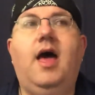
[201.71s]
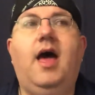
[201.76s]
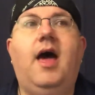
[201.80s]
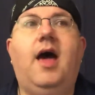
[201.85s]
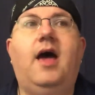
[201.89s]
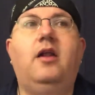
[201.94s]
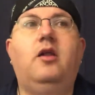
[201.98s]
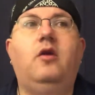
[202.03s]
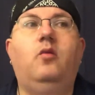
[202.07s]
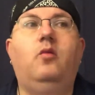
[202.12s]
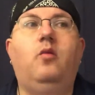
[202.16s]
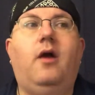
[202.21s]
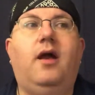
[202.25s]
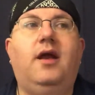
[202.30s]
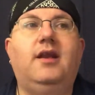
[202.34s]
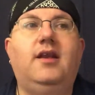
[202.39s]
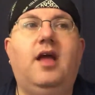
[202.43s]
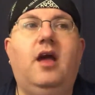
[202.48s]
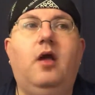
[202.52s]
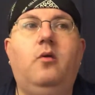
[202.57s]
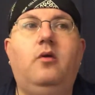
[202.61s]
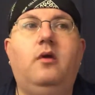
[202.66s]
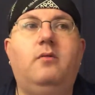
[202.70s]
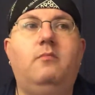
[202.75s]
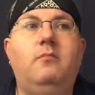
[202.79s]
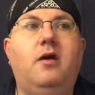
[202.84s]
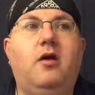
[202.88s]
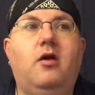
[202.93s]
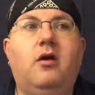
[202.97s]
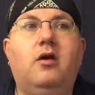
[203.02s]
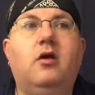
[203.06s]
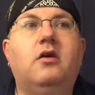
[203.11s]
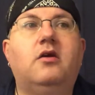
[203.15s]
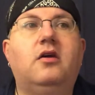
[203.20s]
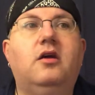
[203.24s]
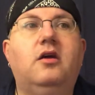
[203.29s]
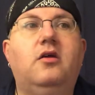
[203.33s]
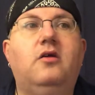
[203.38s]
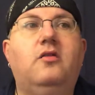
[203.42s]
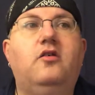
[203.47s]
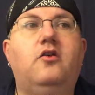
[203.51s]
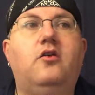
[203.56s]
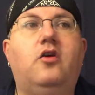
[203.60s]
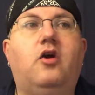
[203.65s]
I know right now in
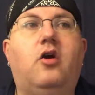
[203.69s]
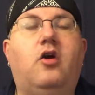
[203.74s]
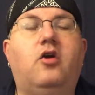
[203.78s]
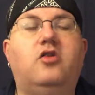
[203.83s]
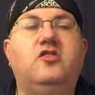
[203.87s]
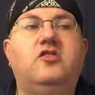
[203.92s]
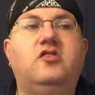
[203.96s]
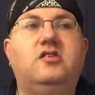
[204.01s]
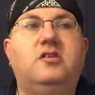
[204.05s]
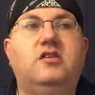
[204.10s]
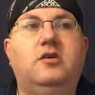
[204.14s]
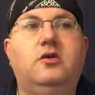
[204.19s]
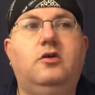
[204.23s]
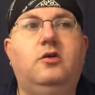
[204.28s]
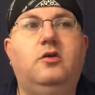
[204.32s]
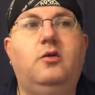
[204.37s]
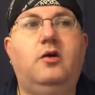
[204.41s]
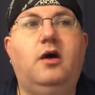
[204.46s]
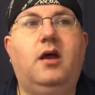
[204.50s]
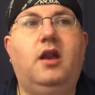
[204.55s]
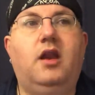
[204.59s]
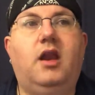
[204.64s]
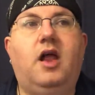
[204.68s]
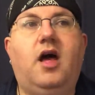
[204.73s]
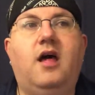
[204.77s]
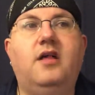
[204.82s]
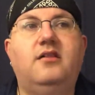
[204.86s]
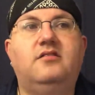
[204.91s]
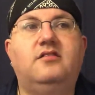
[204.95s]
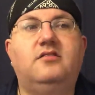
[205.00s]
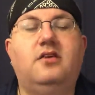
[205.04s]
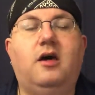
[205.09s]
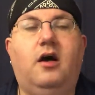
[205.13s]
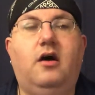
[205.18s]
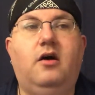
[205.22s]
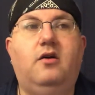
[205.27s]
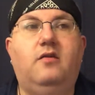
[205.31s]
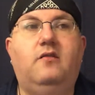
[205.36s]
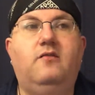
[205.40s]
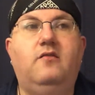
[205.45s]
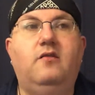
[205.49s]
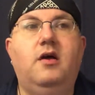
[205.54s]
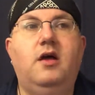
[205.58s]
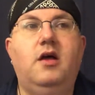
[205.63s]
America there are still lots of